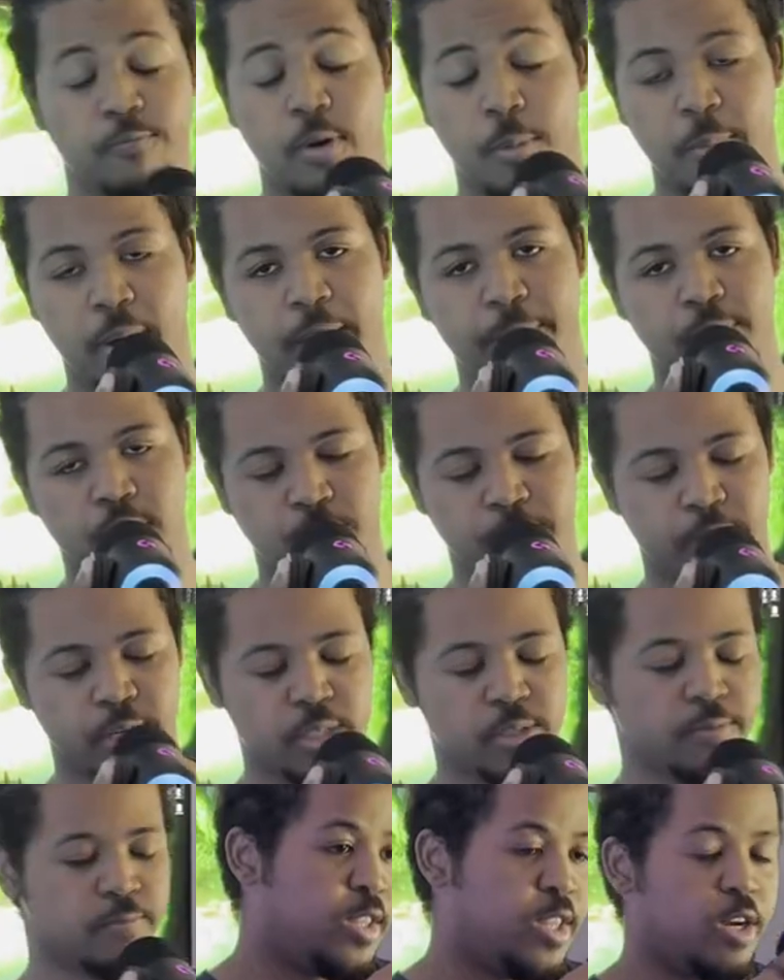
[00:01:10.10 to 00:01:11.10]
from my
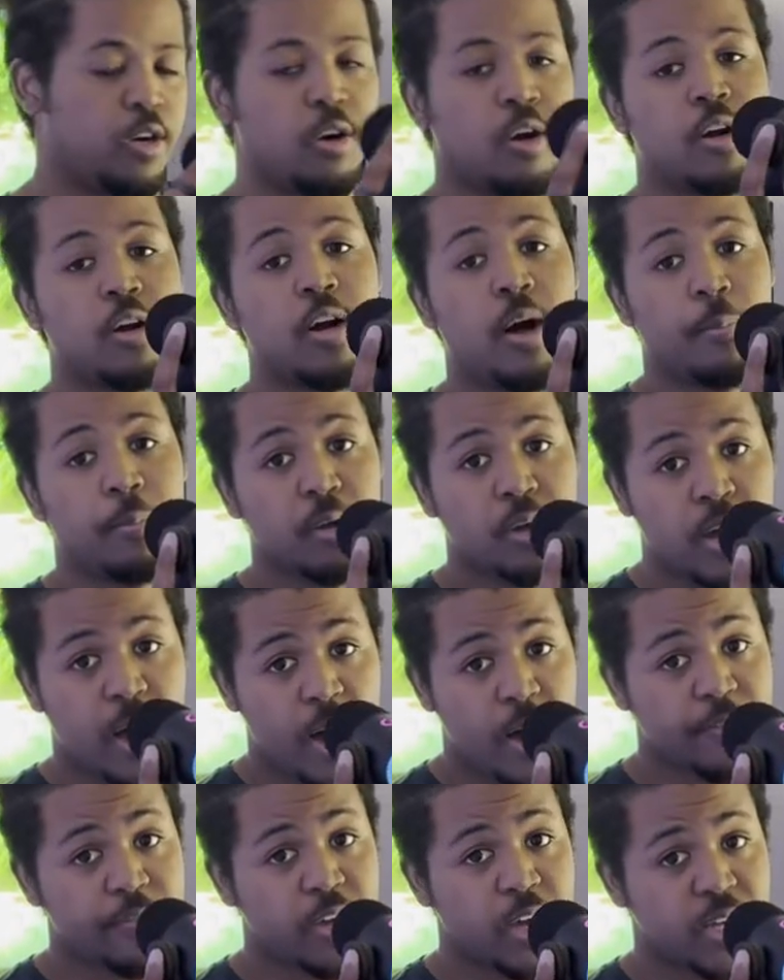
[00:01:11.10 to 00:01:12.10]
perspective. There are a couple
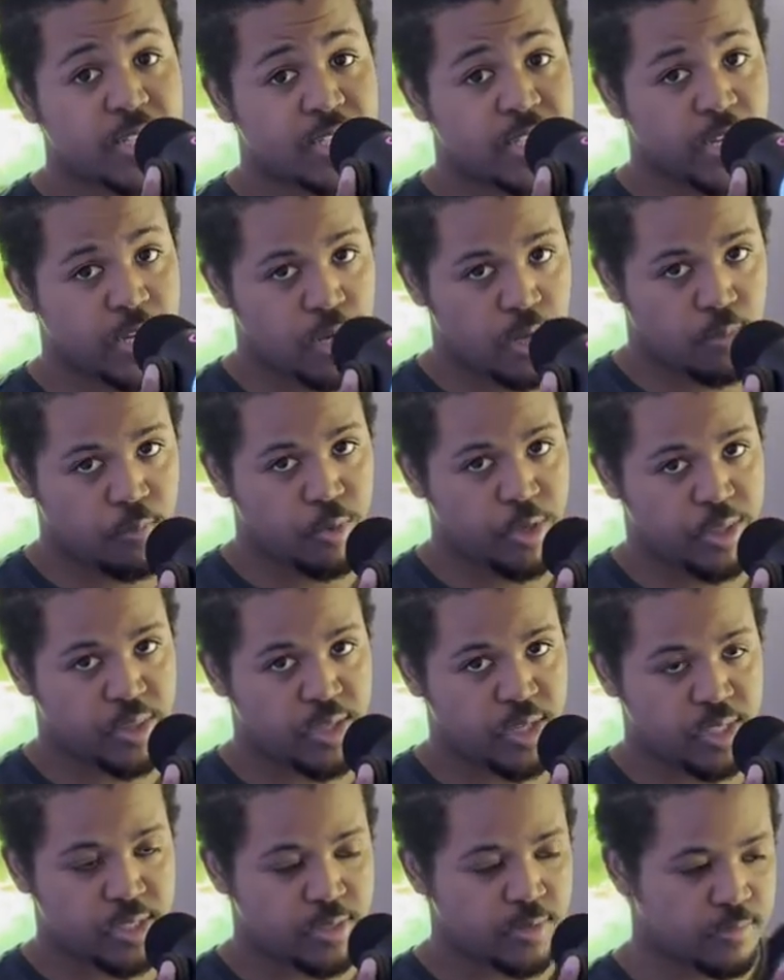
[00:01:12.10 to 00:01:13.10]
caveats that come with
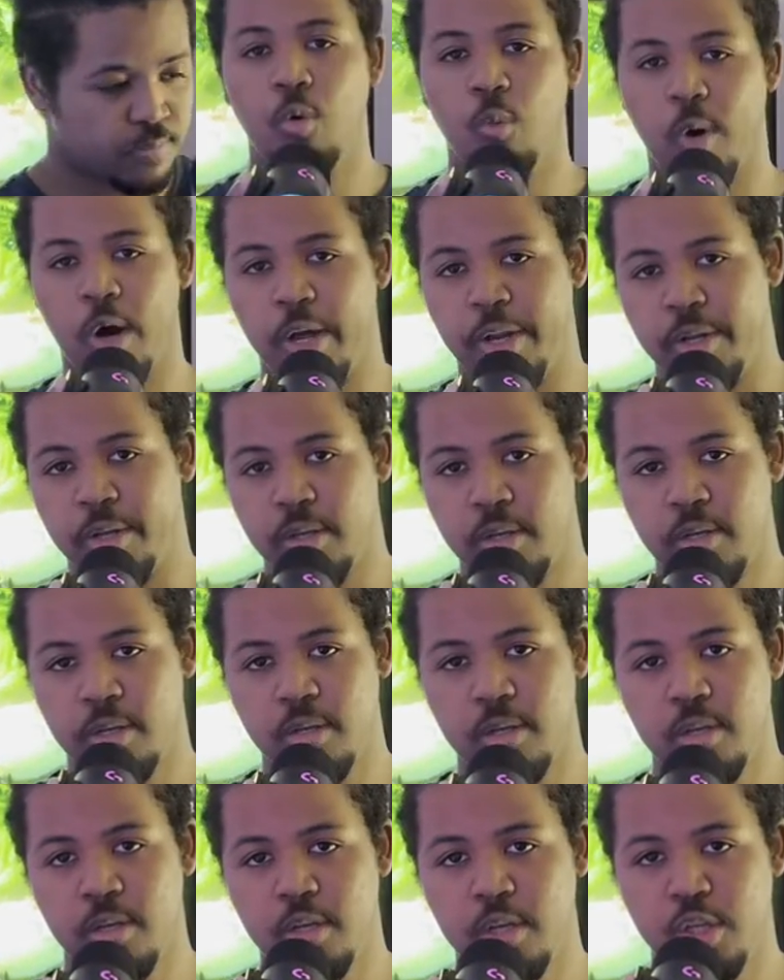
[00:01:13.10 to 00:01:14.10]
this. One,
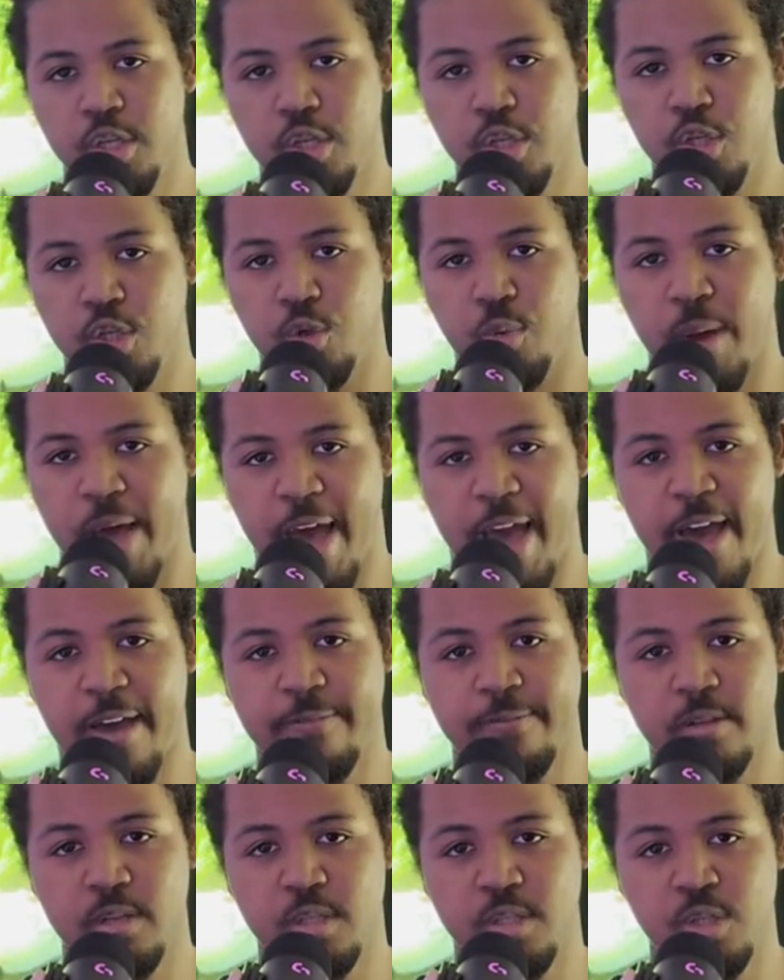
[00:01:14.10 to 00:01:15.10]
you
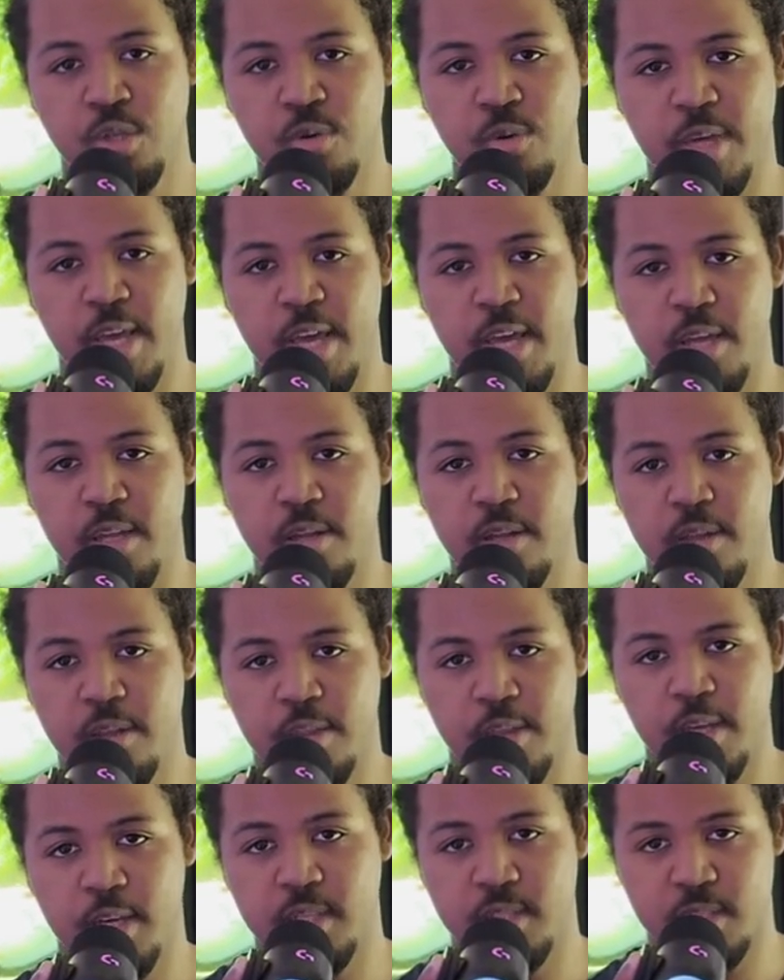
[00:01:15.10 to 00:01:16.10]
have to gain
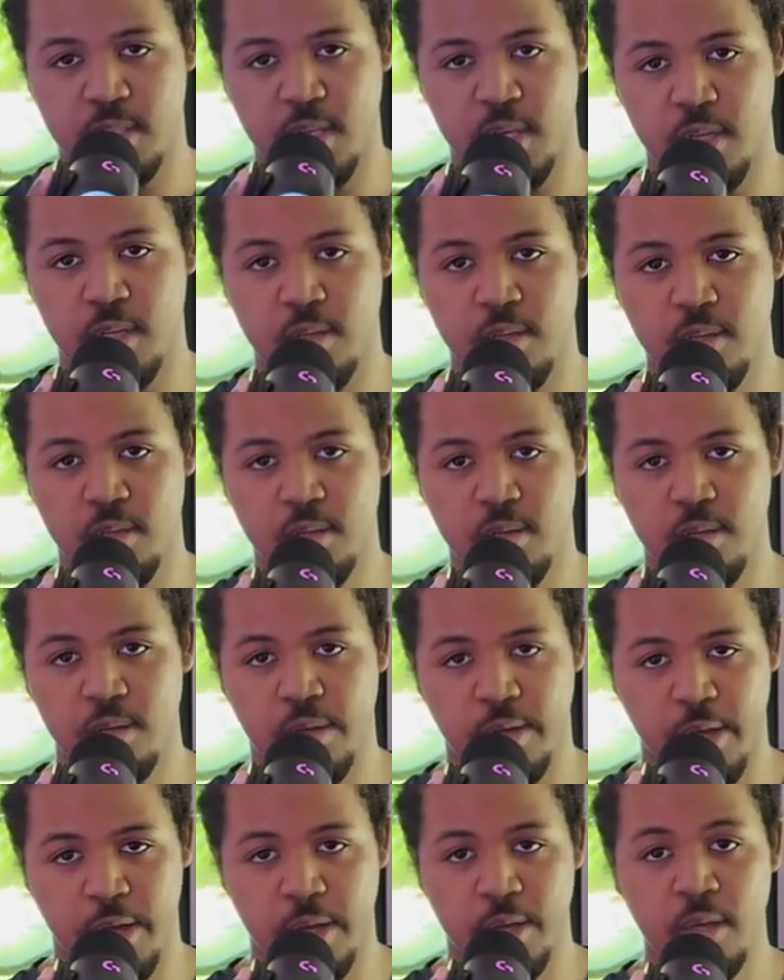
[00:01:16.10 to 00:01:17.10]
thick skin,
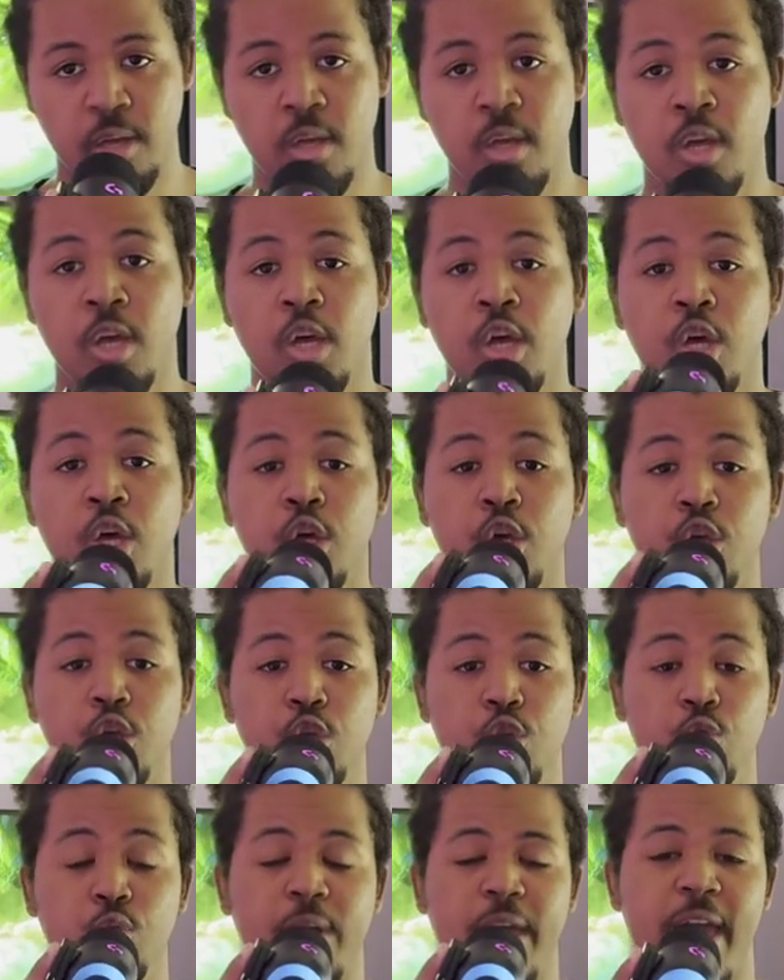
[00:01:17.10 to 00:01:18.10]
okay?
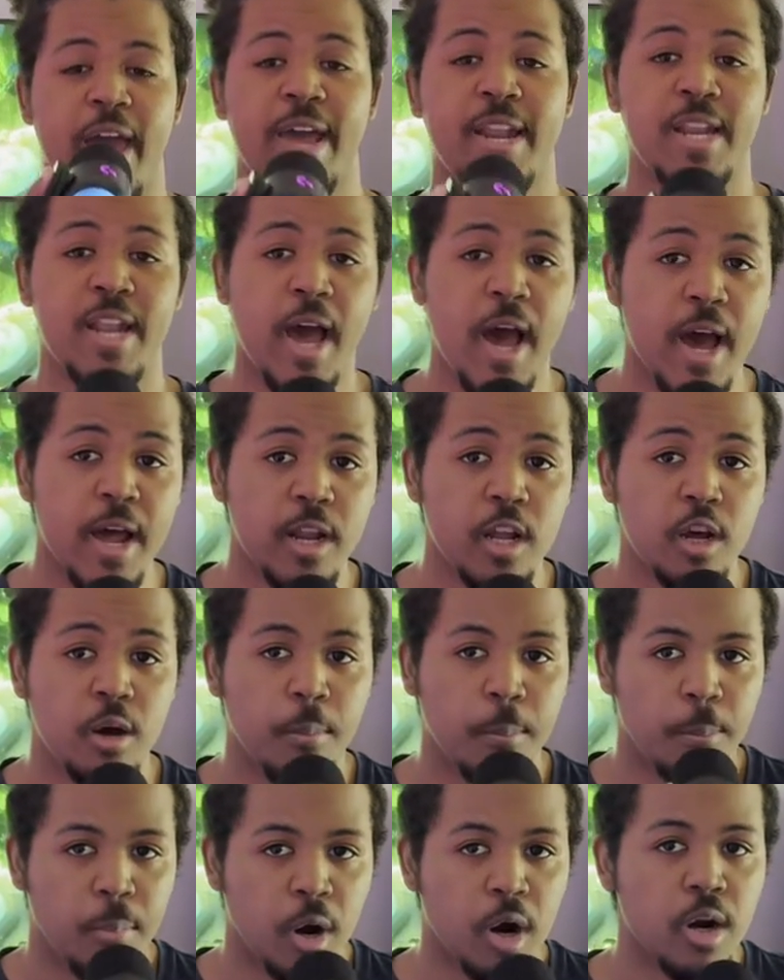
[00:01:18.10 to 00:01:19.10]
You cannot
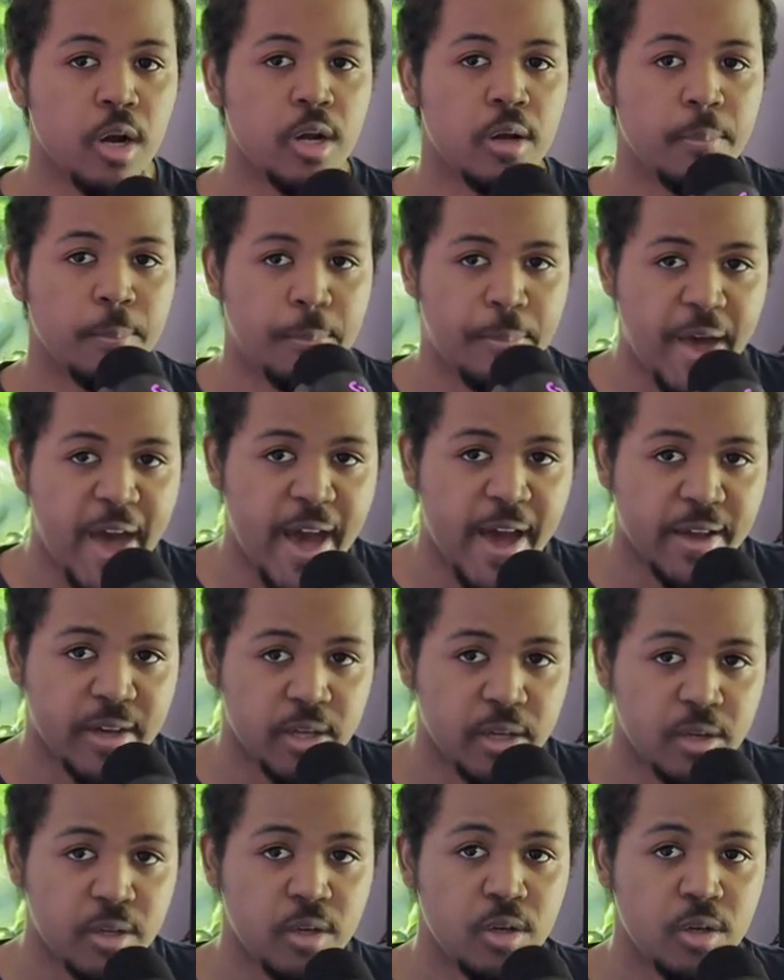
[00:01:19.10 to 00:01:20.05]
bark back